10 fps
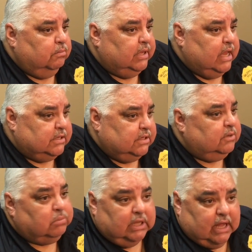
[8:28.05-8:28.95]

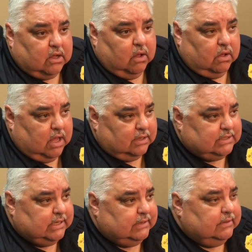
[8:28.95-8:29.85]
BAC, blood alcohol
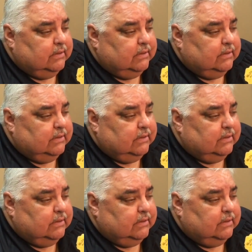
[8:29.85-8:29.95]
content,